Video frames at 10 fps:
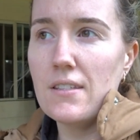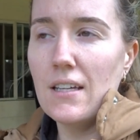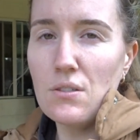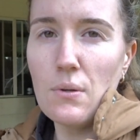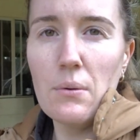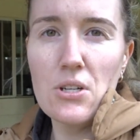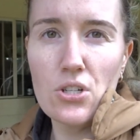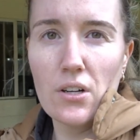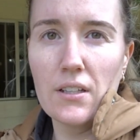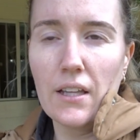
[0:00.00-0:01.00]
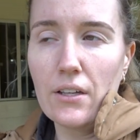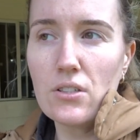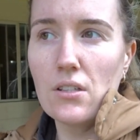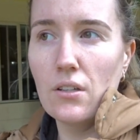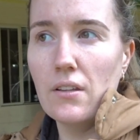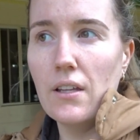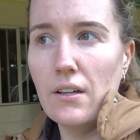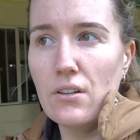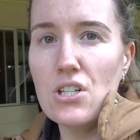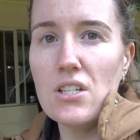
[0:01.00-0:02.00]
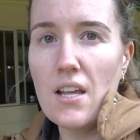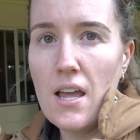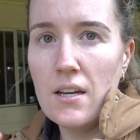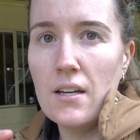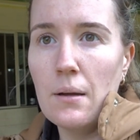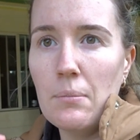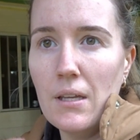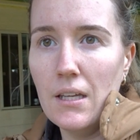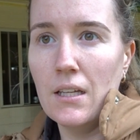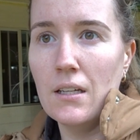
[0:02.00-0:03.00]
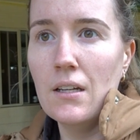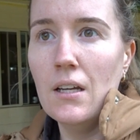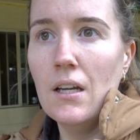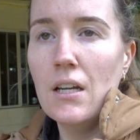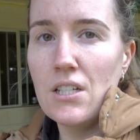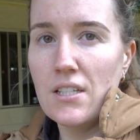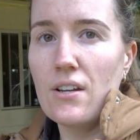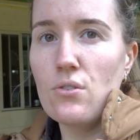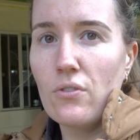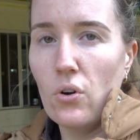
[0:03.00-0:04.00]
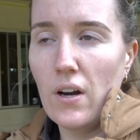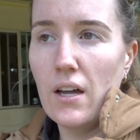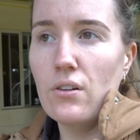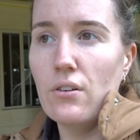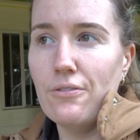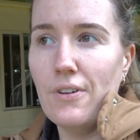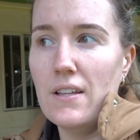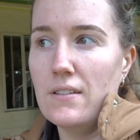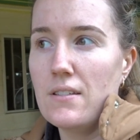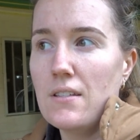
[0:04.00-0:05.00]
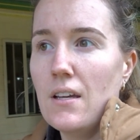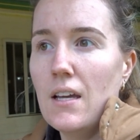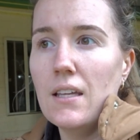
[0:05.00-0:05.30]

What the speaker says: That's where we're struggling, because a lot of the areas she's ended up in, she's had to have gone under a fence.